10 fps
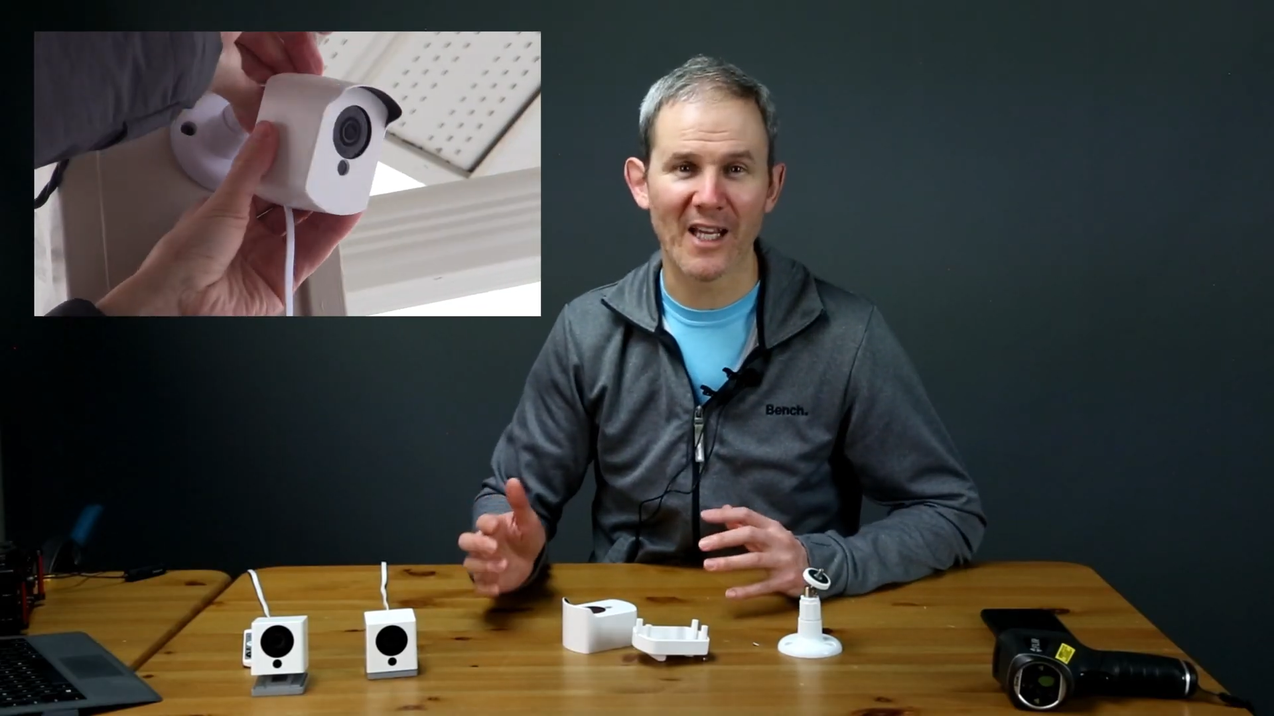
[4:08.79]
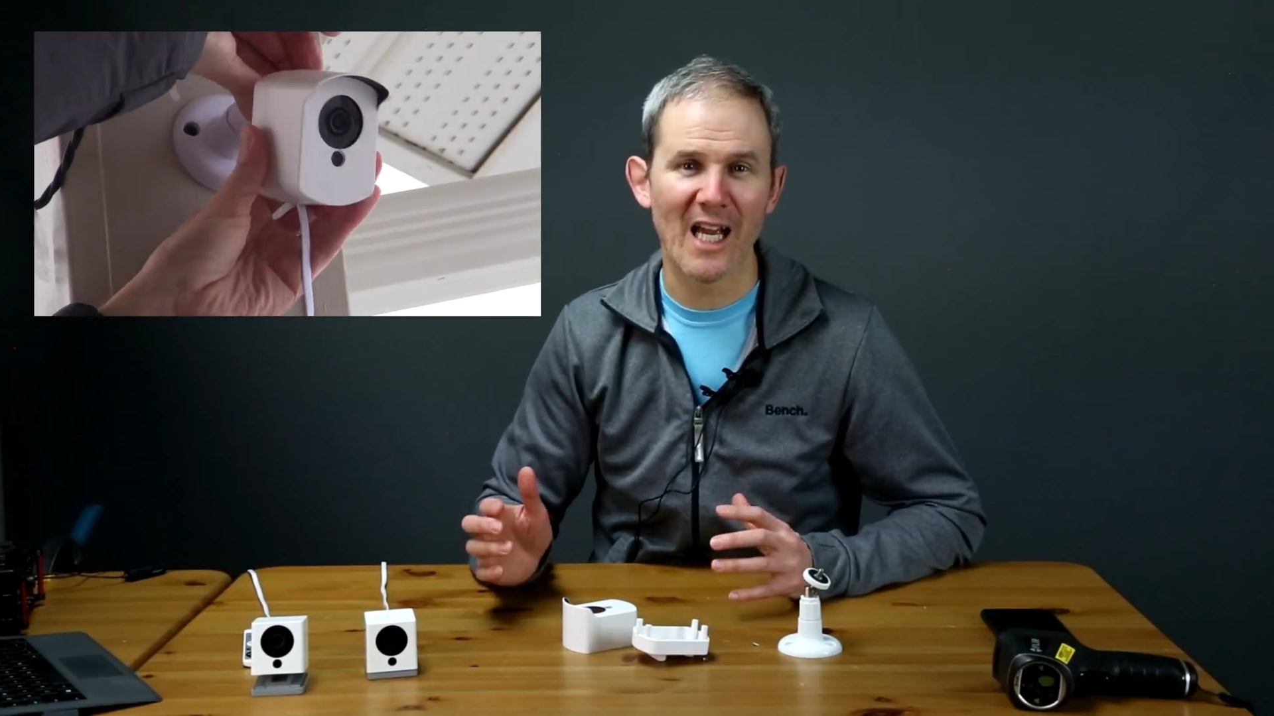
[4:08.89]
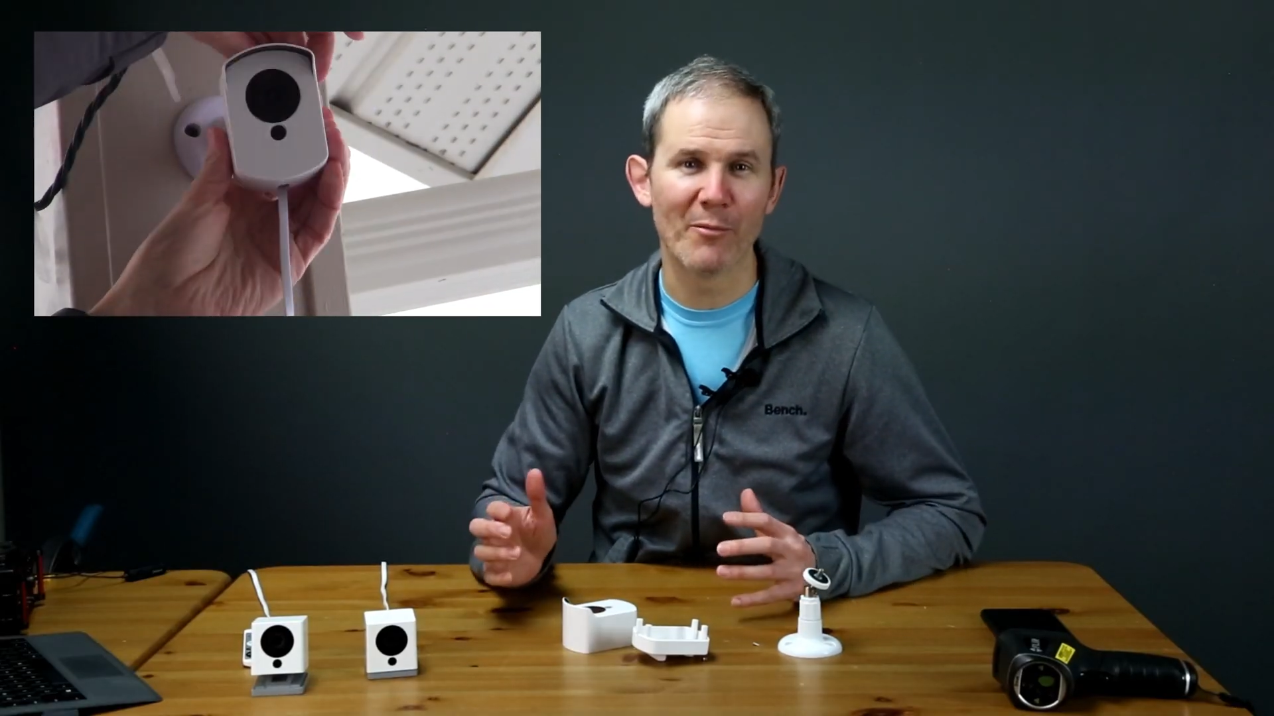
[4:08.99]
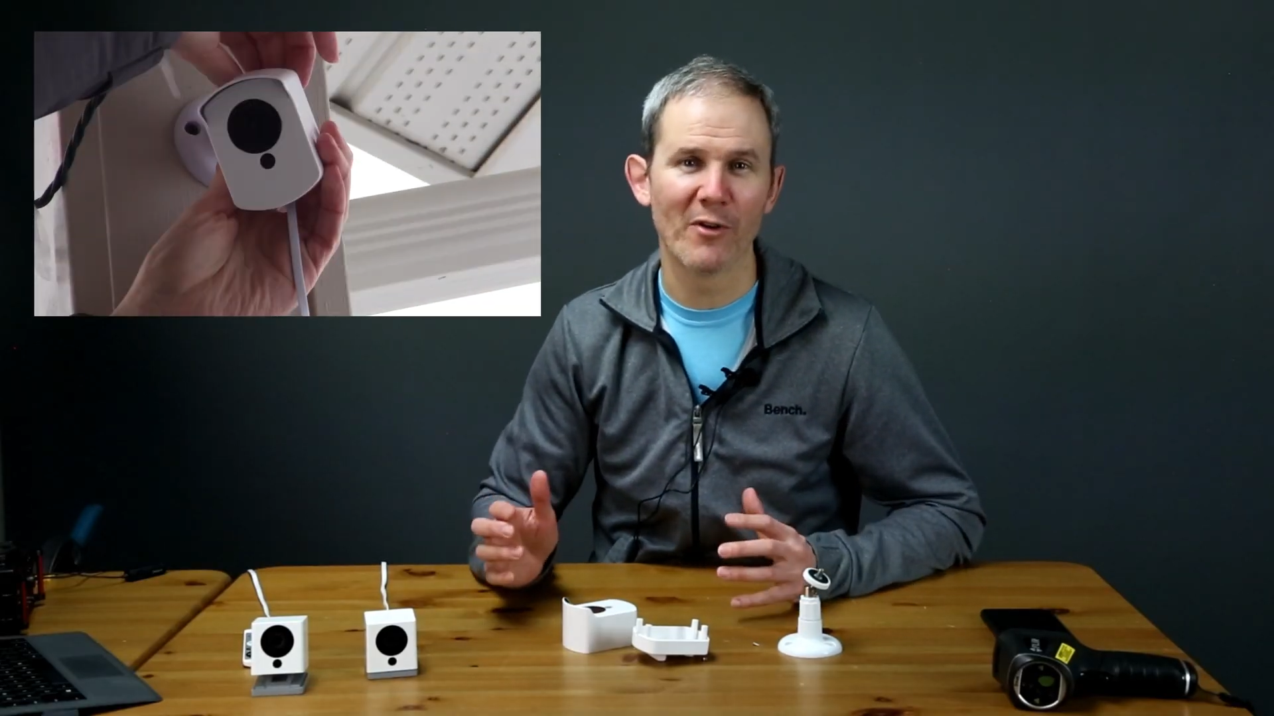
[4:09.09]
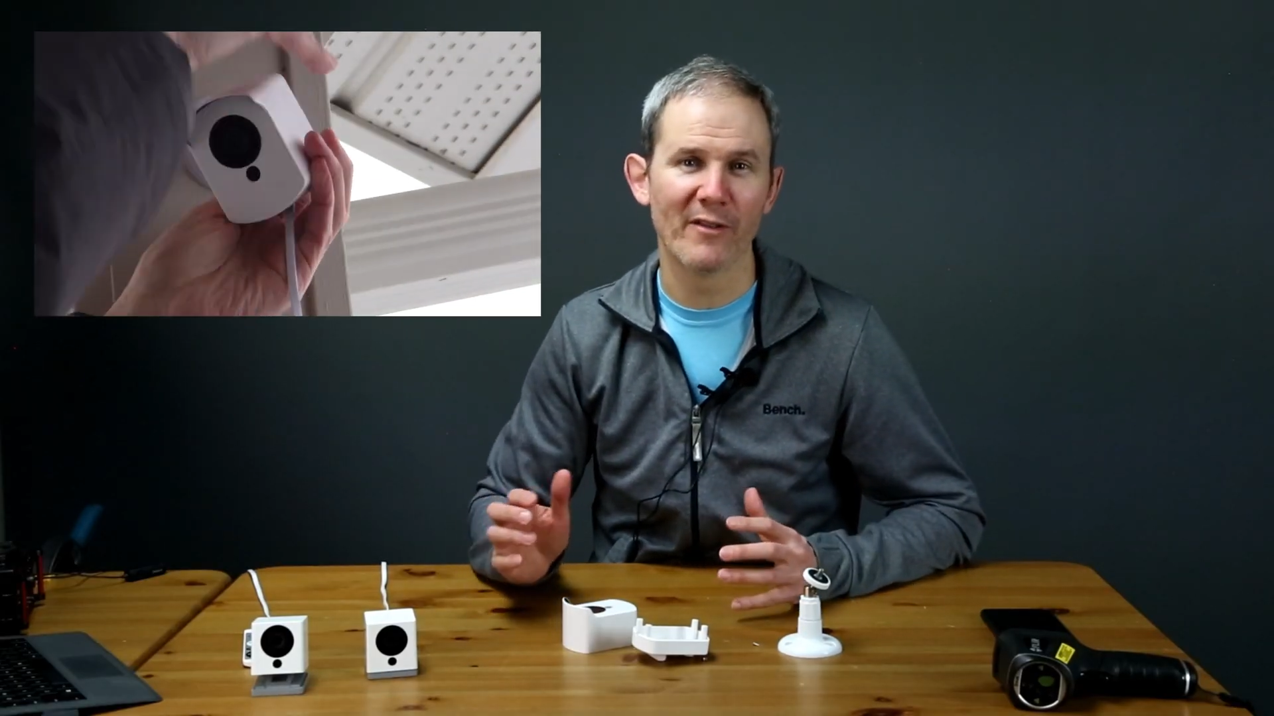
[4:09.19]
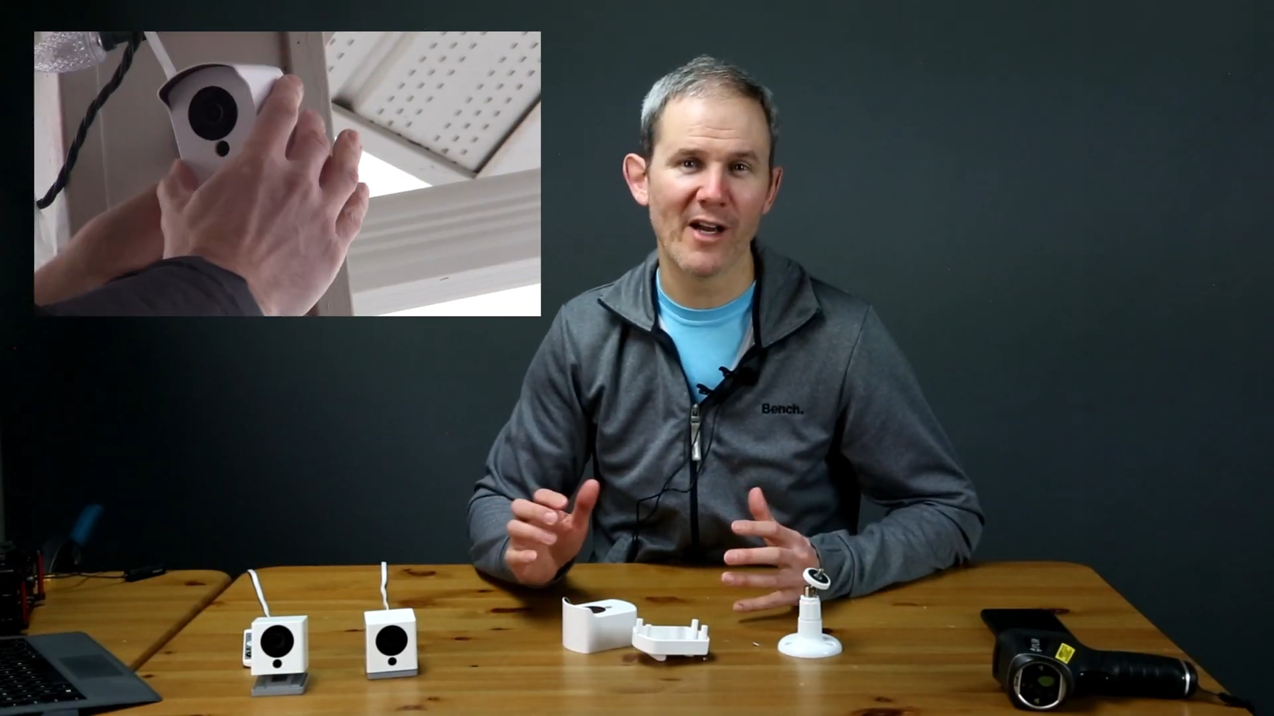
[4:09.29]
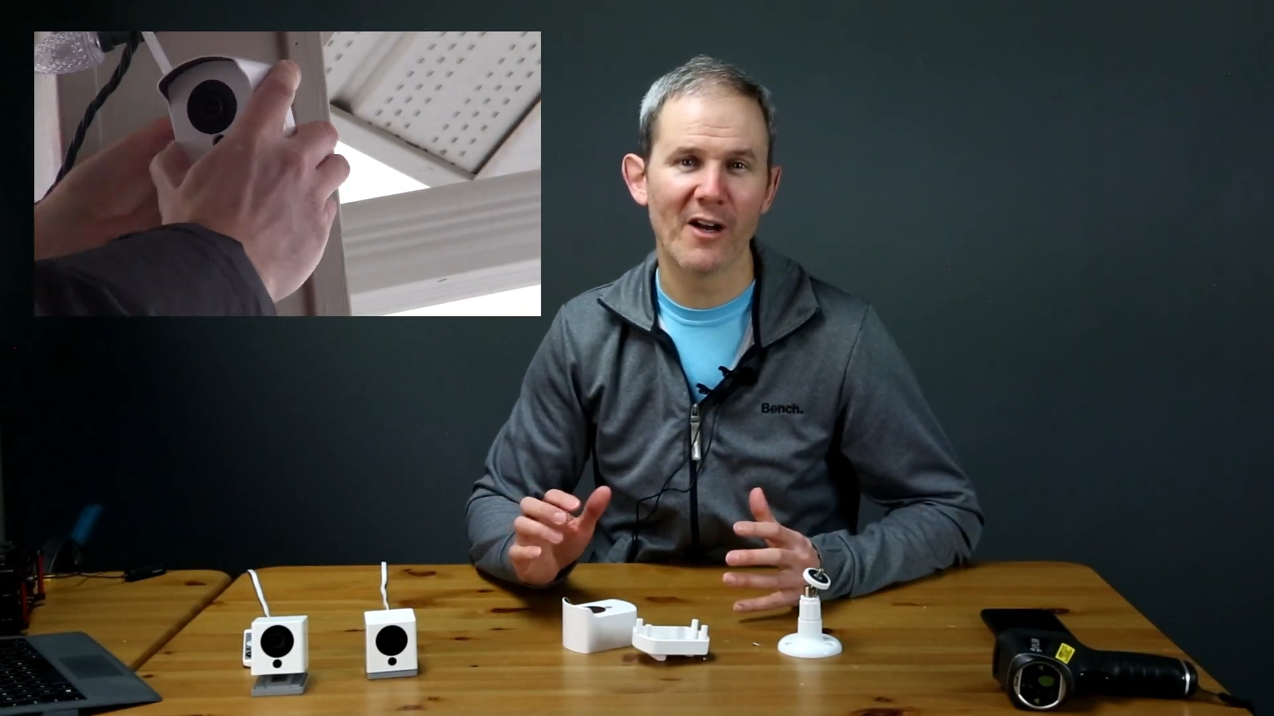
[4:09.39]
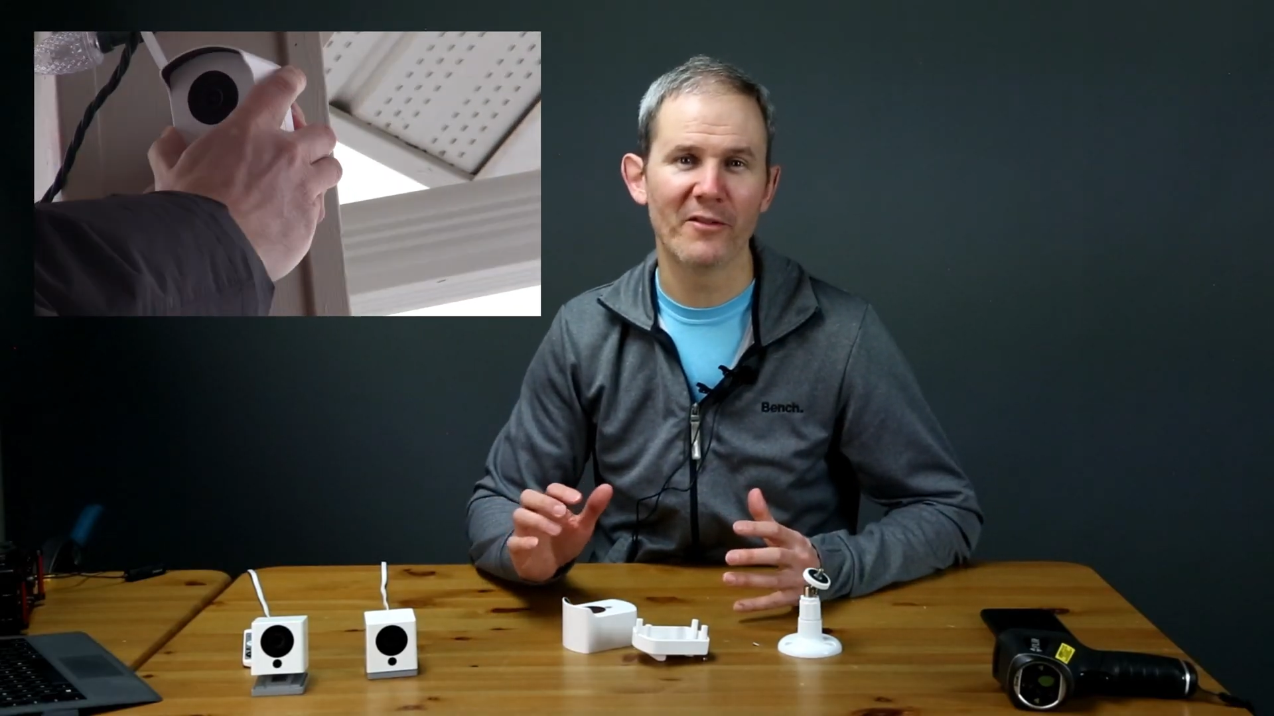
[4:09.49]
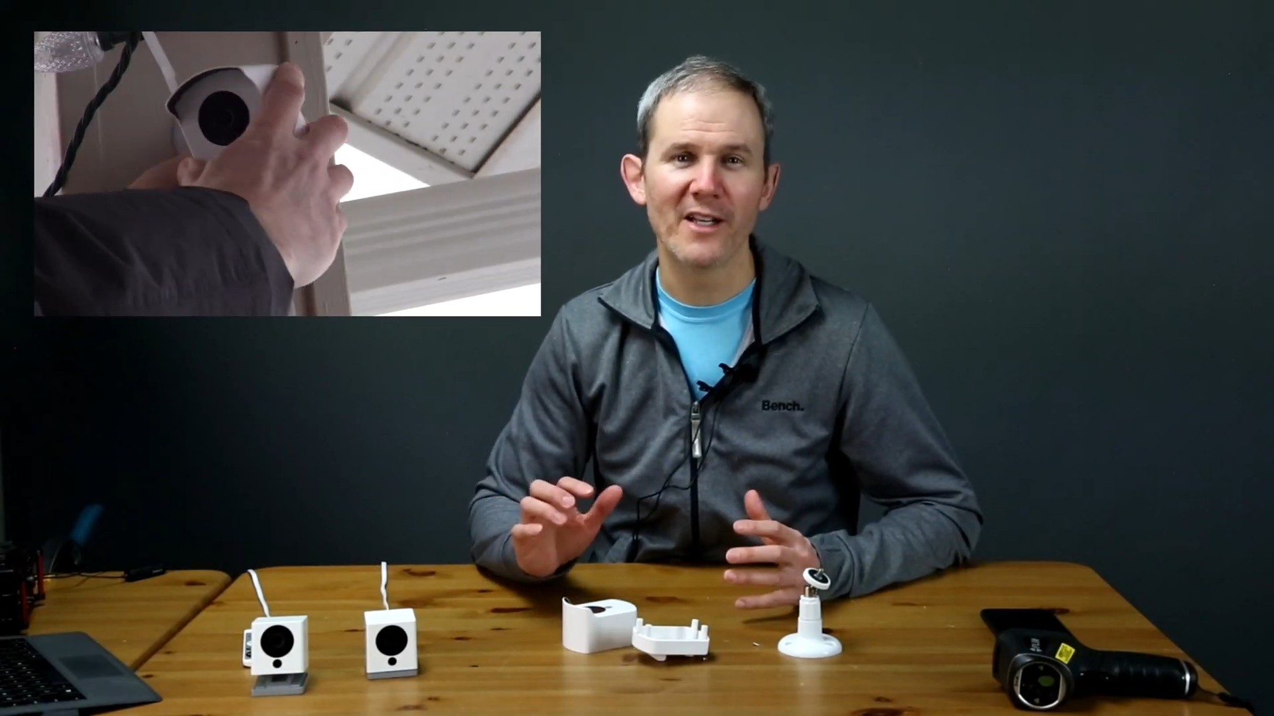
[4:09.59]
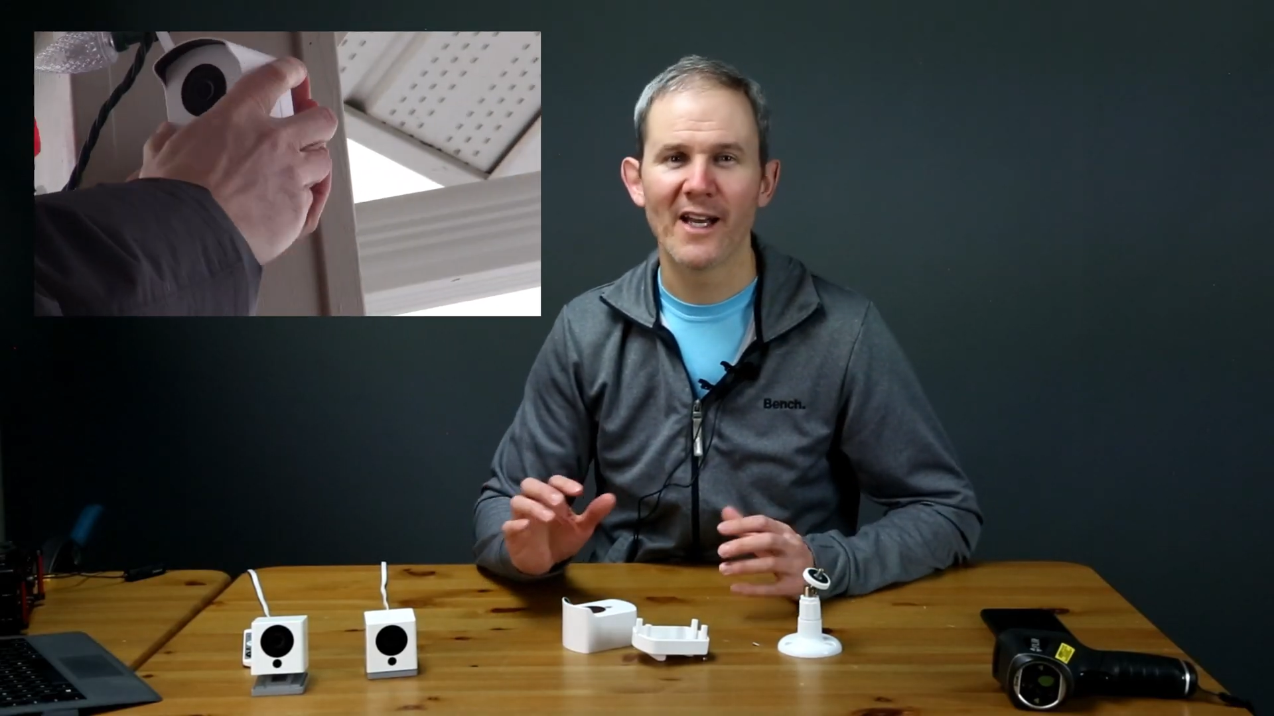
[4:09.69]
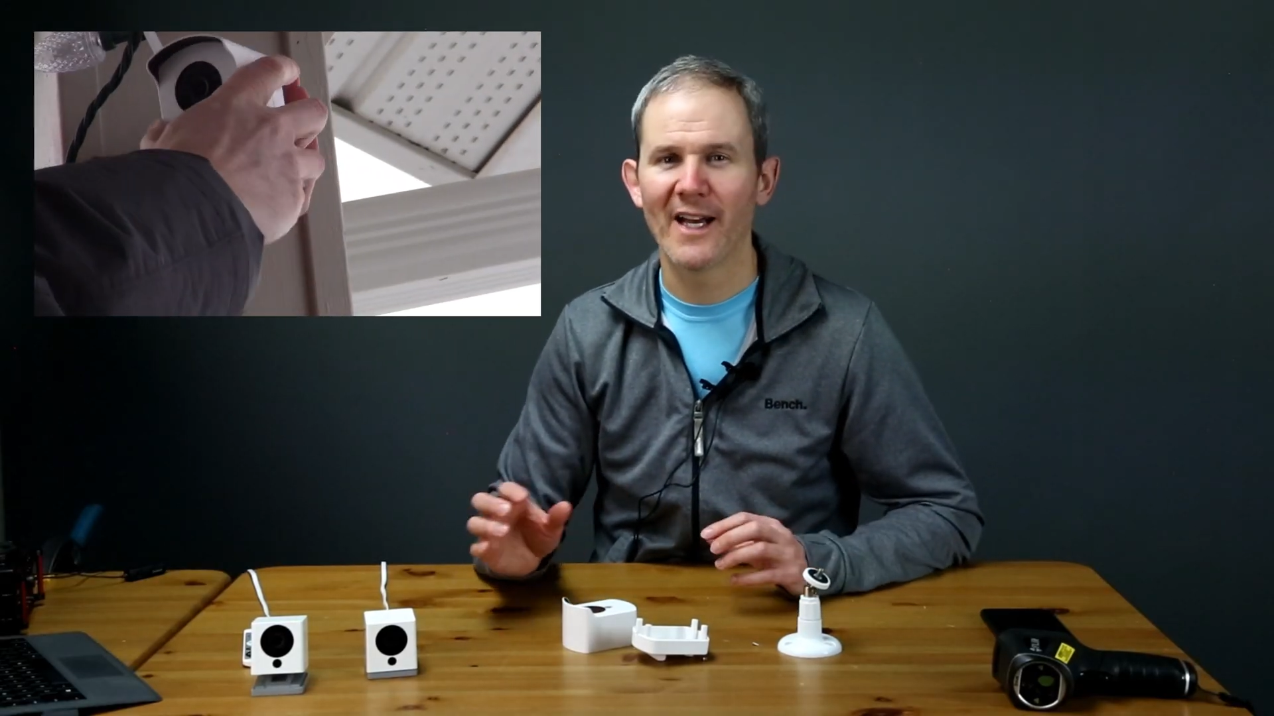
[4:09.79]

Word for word: camera around